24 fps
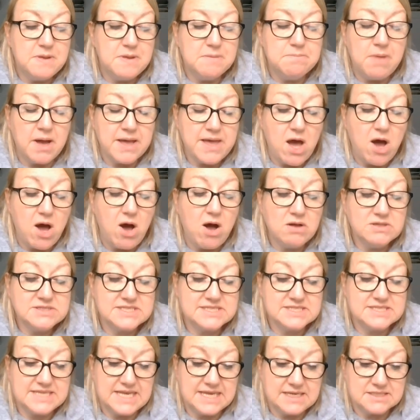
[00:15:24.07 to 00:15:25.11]
My heart
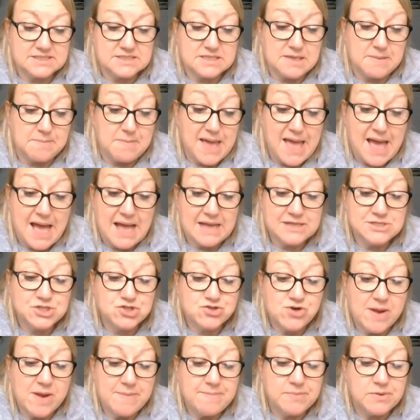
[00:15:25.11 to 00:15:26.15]
sinks and my hand
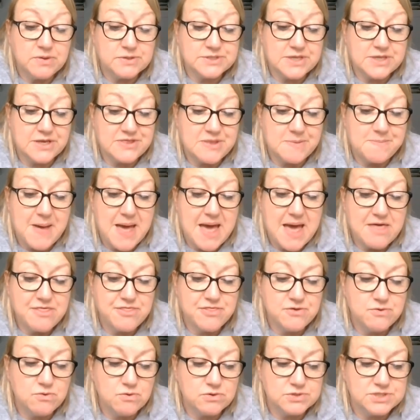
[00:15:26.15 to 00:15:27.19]
trembles at the bare
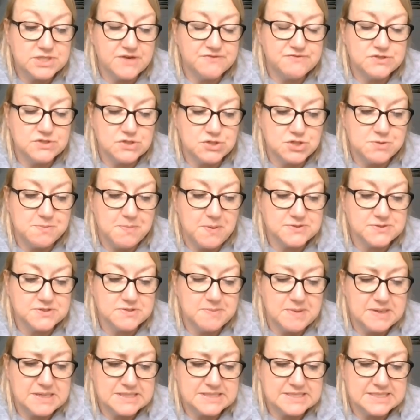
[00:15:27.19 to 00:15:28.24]
thought of such a
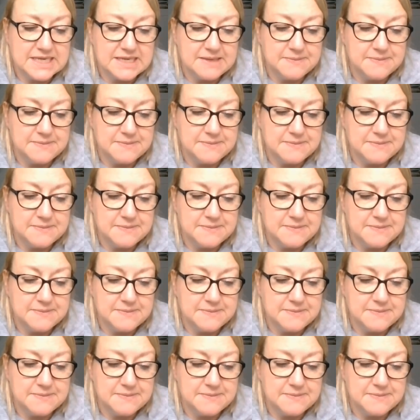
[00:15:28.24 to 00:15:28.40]
possibility.